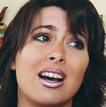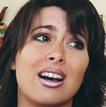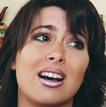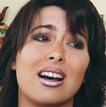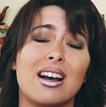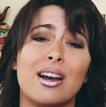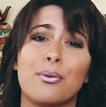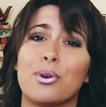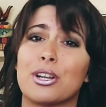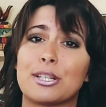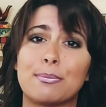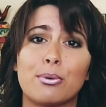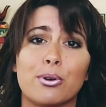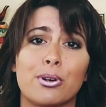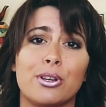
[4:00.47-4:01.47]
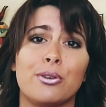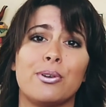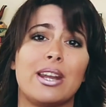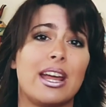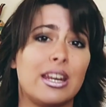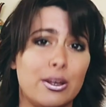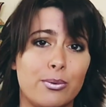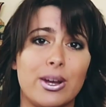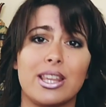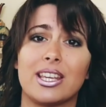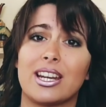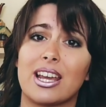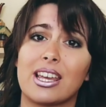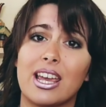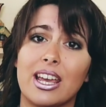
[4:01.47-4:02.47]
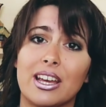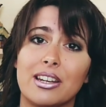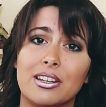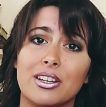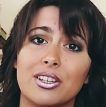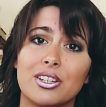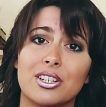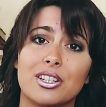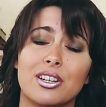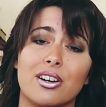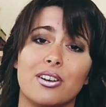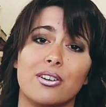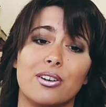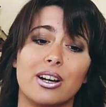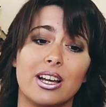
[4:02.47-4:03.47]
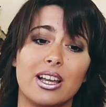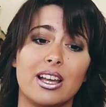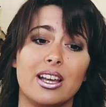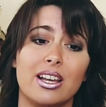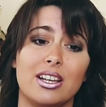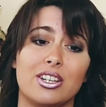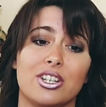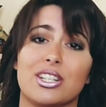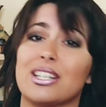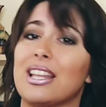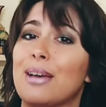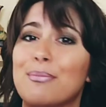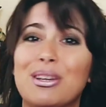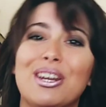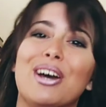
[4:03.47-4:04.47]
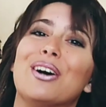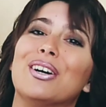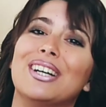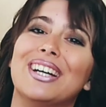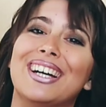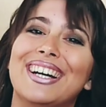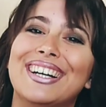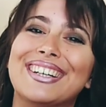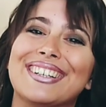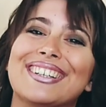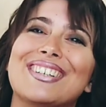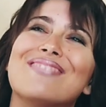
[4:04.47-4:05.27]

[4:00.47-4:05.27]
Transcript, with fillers: Uh, I want to support you in any way that I can, so just let me know.